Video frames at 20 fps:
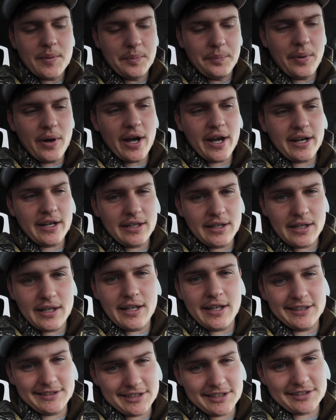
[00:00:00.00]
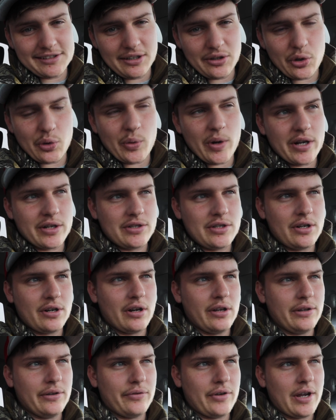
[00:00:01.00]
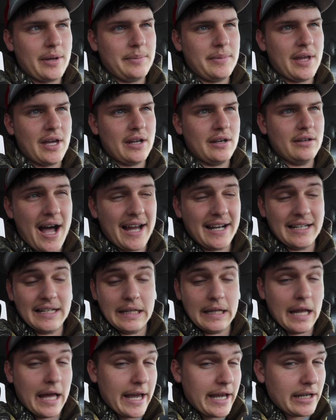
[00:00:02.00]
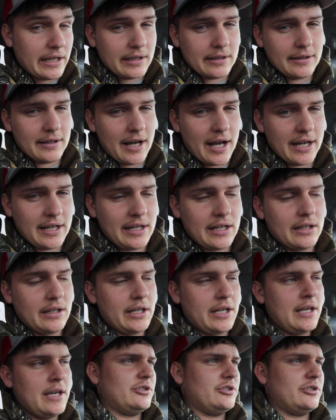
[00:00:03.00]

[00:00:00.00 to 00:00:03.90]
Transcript: But it's just a little rustier on the frame than I'd like, ideally.